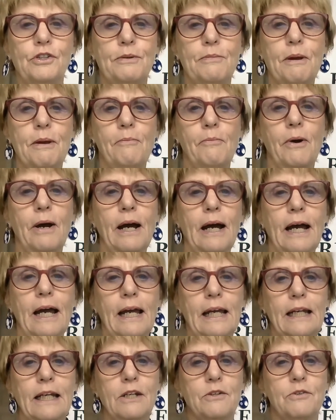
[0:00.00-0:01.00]
to Memoir
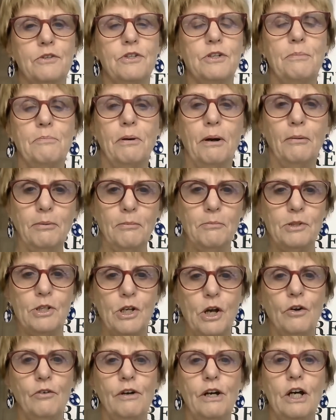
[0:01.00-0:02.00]
and Literacy Problem
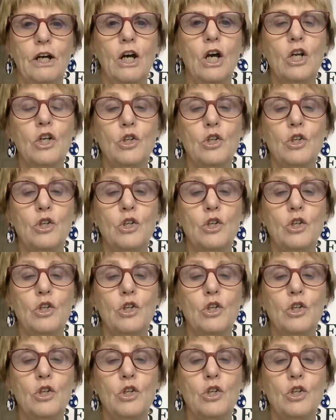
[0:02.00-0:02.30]
Solver,